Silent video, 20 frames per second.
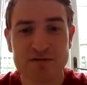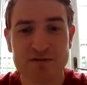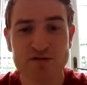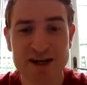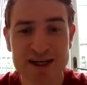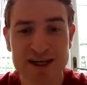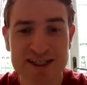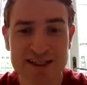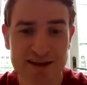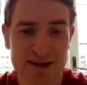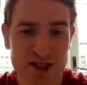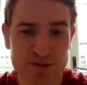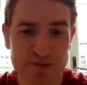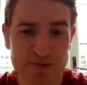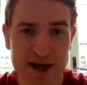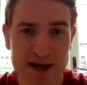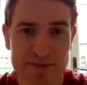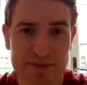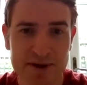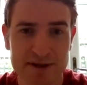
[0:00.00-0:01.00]
research
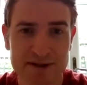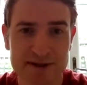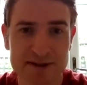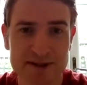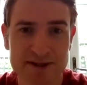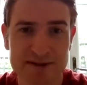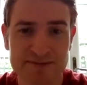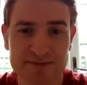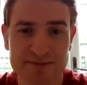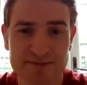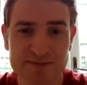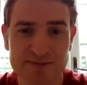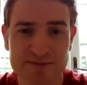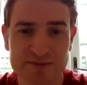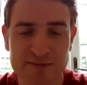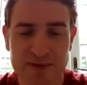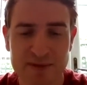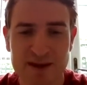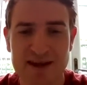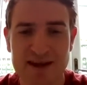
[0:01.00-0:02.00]
papers.
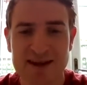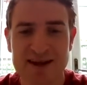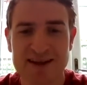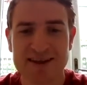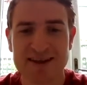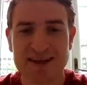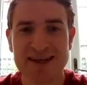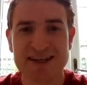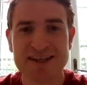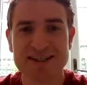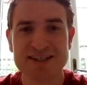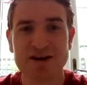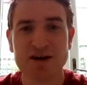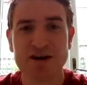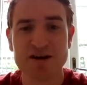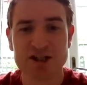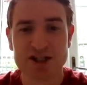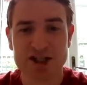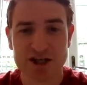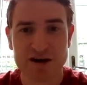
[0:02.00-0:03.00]
These
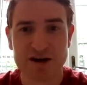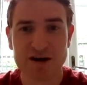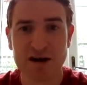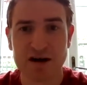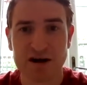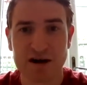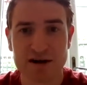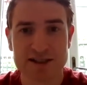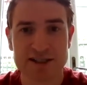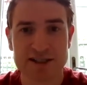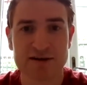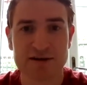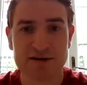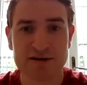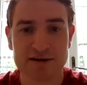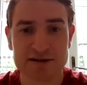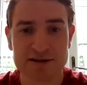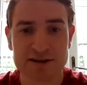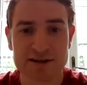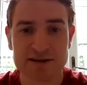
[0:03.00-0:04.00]
are journal
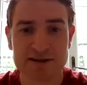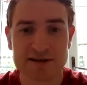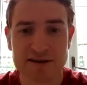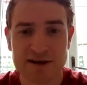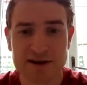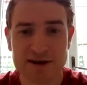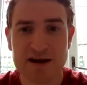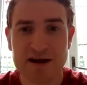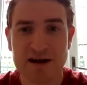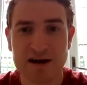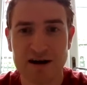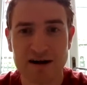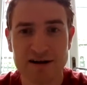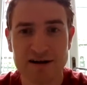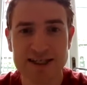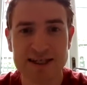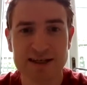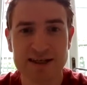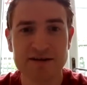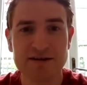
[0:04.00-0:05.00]
articles
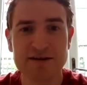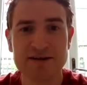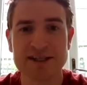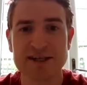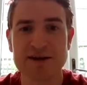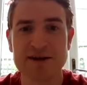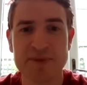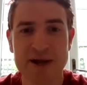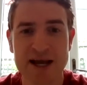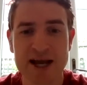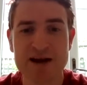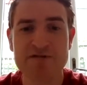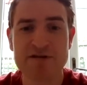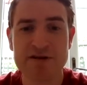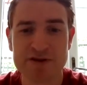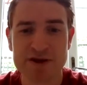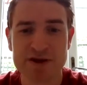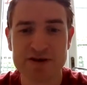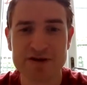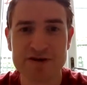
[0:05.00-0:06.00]
in
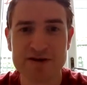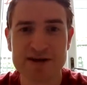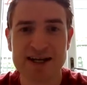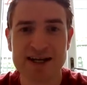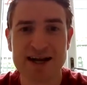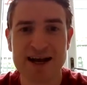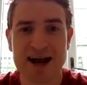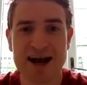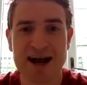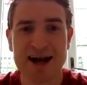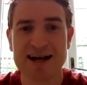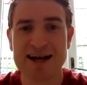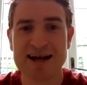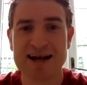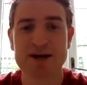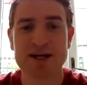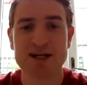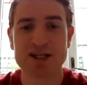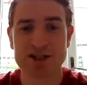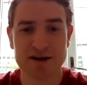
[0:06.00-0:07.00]
peer-reviewed
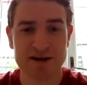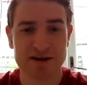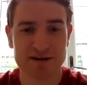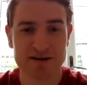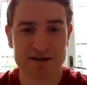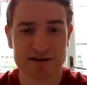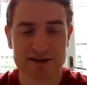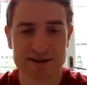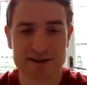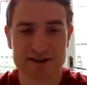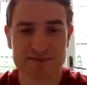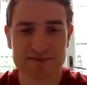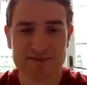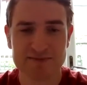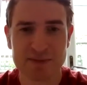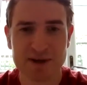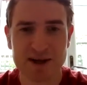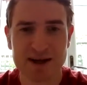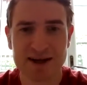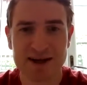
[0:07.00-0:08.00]
academic journals.
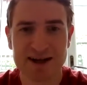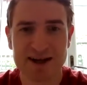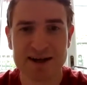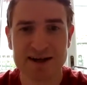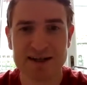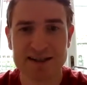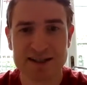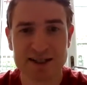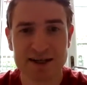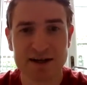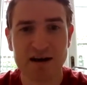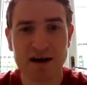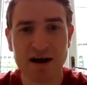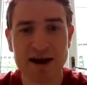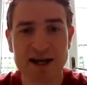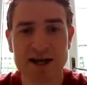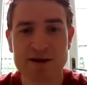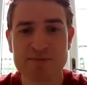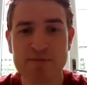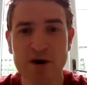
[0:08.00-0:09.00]
And
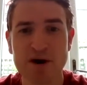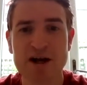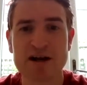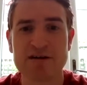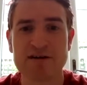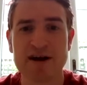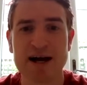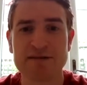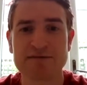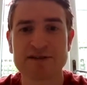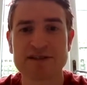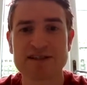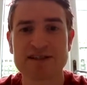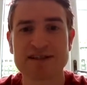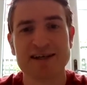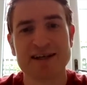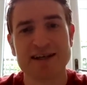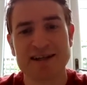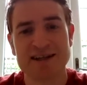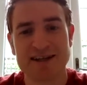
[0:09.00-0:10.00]
like
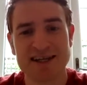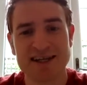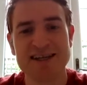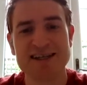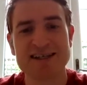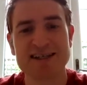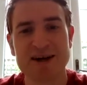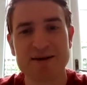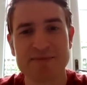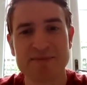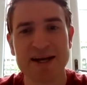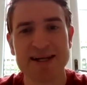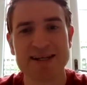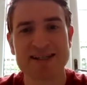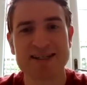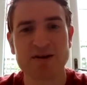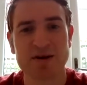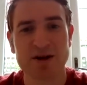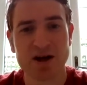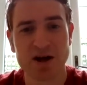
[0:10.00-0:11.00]
monographs, these are
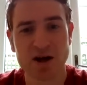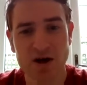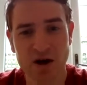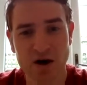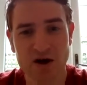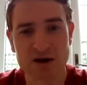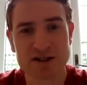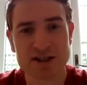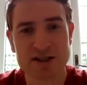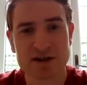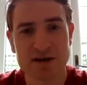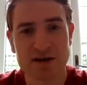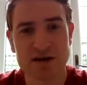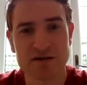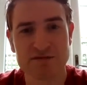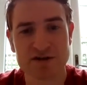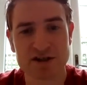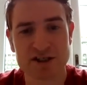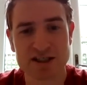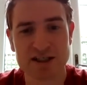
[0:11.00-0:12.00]
based on a lot
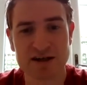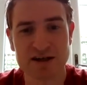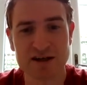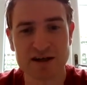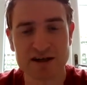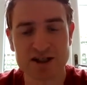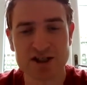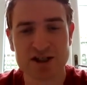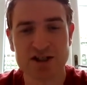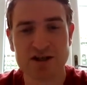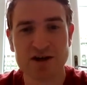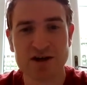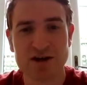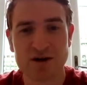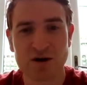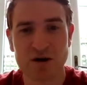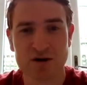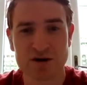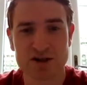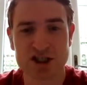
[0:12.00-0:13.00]
of research
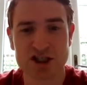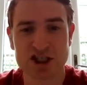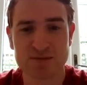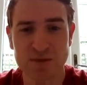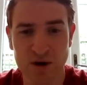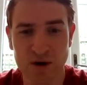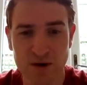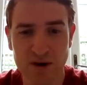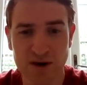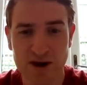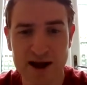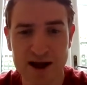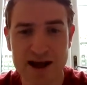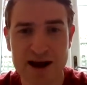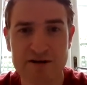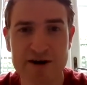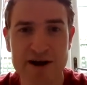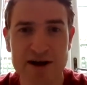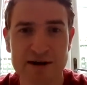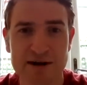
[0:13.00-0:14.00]
on a small
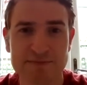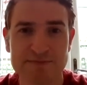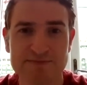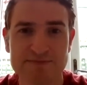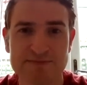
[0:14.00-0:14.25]
area.